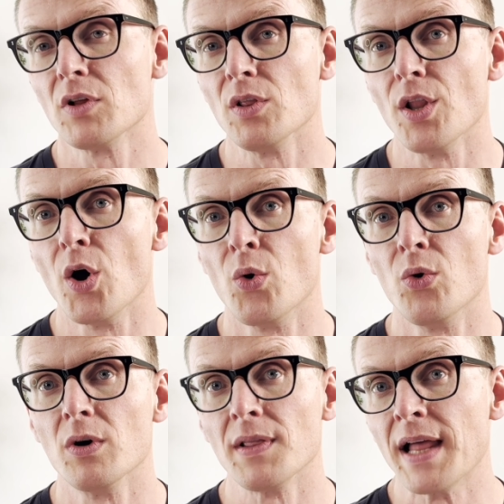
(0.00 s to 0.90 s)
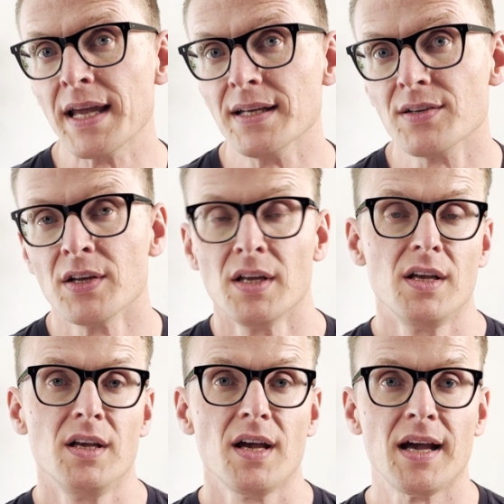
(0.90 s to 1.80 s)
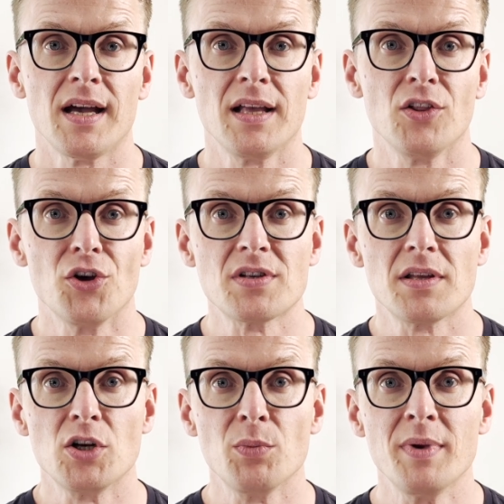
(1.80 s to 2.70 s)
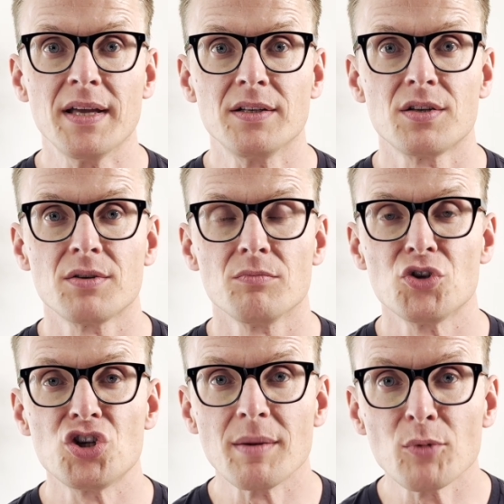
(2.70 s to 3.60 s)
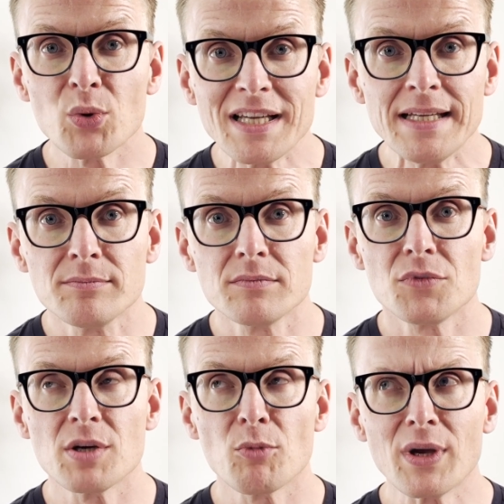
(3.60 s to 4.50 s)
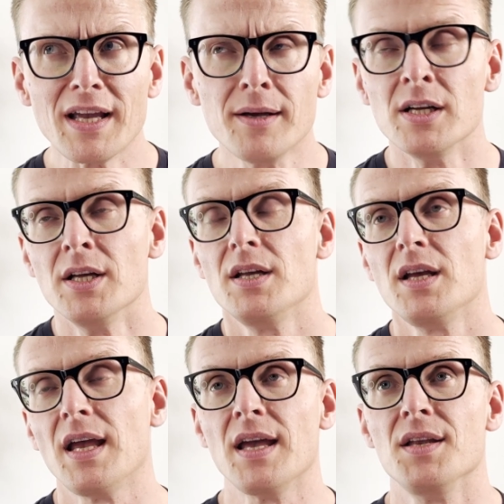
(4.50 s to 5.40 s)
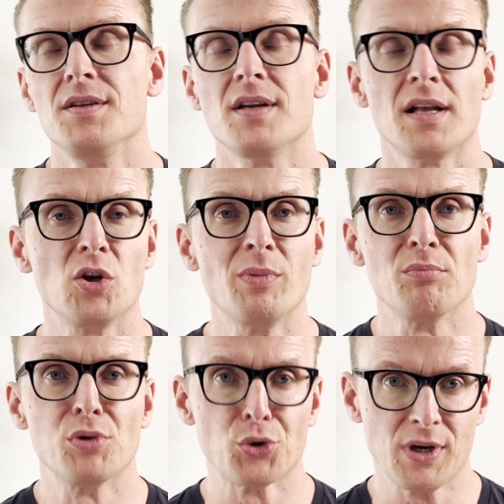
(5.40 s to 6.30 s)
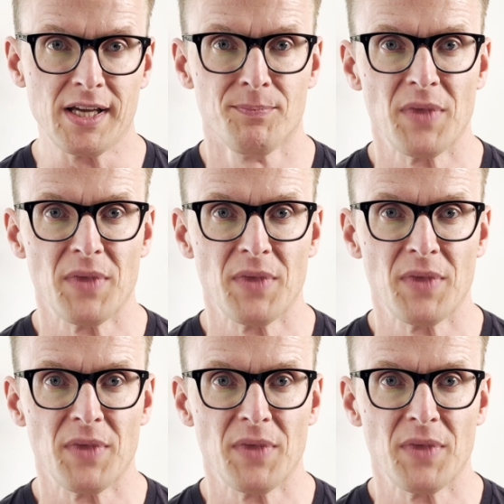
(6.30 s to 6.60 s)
low light, it looks a little bit shimmering, and a little bit blurry.